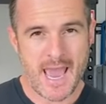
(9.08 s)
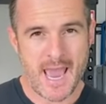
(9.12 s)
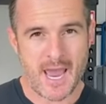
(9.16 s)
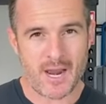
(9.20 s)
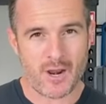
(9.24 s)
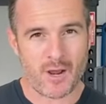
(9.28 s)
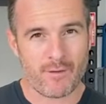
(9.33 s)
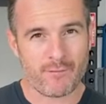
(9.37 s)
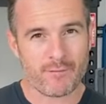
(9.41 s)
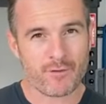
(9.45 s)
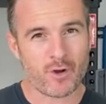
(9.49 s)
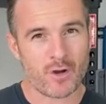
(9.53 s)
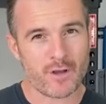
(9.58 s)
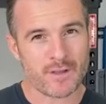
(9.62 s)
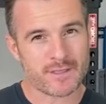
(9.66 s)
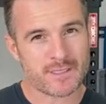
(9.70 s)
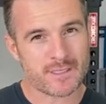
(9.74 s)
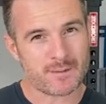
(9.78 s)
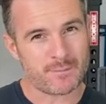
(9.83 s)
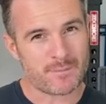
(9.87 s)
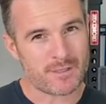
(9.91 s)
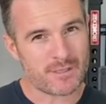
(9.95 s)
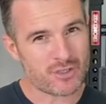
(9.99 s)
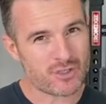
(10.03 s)
and I've got
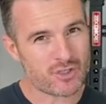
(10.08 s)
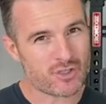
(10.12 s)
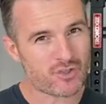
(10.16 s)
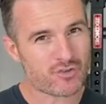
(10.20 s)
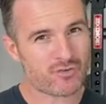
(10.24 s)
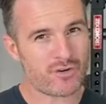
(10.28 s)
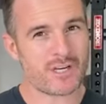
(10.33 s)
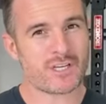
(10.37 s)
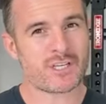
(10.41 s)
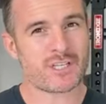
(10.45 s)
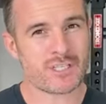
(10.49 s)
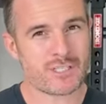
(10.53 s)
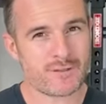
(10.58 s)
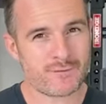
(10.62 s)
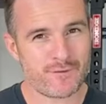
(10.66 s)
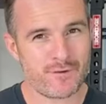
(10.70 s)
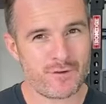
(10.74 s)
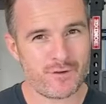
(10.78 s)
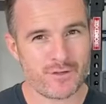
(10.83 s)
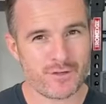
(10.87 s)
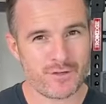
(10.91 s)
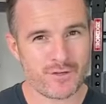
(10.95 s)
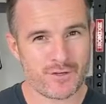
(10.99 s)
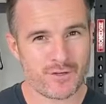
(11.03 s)
some stretches for
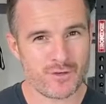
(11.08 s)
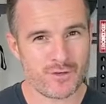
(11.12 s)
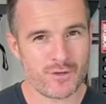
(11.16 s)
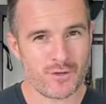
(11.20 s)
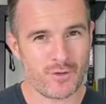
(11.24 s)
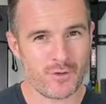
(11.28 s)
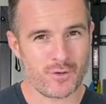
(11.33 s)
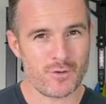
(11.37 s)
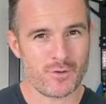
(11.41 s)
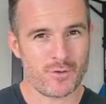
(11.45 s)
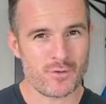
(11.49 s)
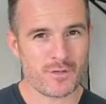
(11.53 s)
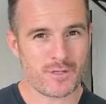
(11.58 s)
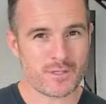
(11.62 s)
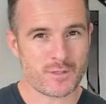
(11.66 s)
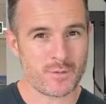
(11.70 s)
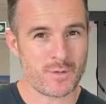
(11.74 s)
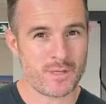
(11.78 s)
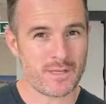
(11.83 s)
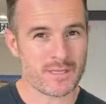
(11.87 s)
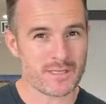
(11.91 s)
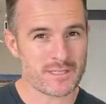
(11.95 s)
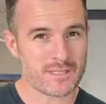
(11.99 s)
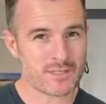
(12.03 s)
you to do
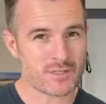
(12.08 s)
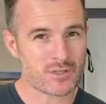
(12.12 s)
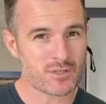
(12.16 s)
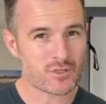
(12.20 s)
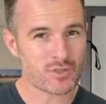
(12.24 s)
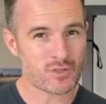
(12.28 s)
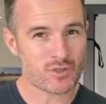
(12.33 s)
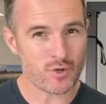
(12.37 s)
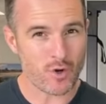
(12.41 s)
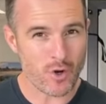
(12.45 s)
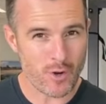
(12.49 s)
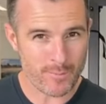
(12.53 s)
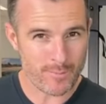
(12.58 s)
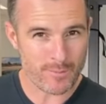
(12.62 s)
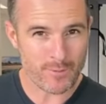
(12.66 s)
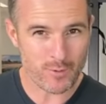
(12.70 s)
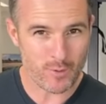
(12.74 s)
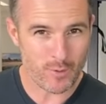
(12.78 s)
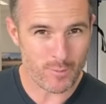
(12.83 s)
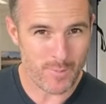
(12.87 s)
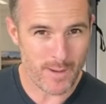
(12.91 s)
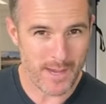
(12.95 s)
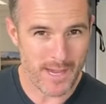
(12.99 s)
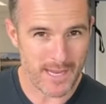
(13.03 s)
to either stop
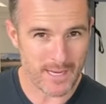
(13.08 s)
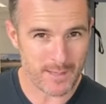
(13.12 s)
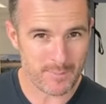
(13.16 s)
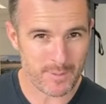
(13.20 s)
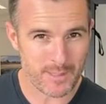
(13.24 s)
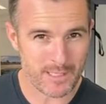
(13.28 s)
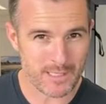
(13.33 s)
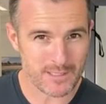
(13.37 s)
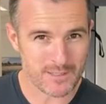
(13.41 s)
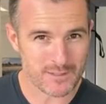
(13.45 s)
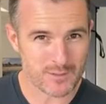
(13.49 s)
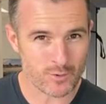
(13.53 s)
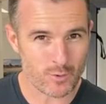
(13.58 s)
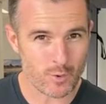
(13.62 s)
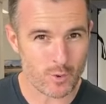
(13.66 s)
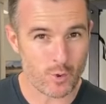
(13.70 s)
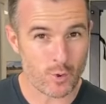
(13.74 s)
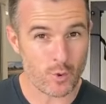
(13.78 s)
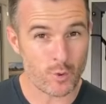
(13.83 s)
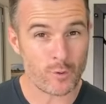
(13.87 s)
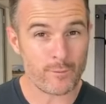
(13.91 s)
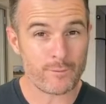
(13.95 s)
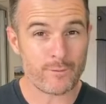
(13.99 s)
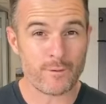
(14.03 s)
your back being
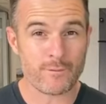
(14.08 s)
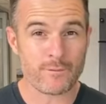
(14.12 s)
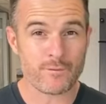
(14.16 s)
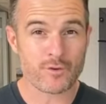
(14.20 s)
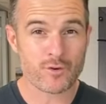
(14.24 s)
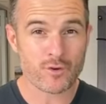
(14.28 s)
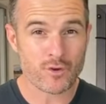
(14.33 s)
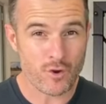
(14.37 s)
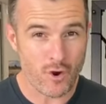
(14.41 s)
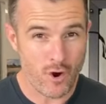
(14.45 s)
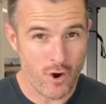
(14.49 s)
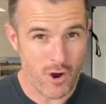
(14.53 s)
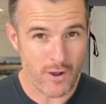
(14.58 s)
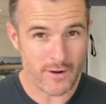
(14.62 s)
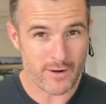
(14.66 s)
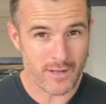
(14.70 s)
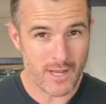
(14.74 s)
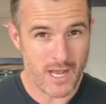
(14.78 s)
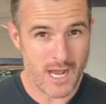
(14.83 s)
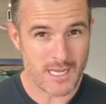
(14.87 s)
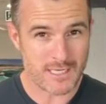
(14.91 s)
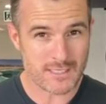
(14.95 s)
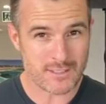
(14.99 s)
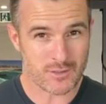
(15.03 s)
sore, or if you've got
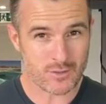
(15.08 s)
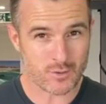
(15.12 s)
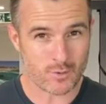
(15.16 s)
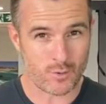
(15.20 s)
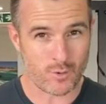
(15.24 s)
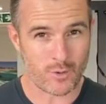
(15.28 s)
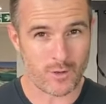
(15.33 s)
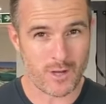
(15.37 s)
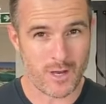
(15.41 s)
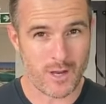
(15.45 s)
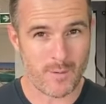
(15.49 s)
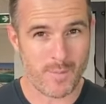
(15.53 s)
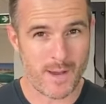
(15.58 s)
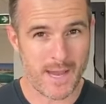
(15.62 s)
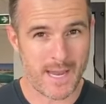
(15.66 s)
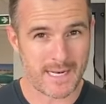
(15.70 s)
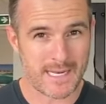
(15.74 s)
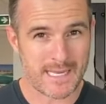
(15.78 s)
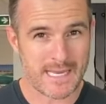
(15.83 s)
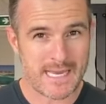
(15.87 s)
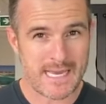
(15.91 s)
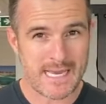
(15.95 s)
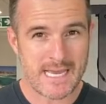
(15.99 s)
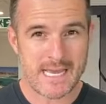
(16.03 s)
a sore lower
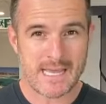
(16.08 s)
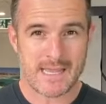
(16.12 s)
back,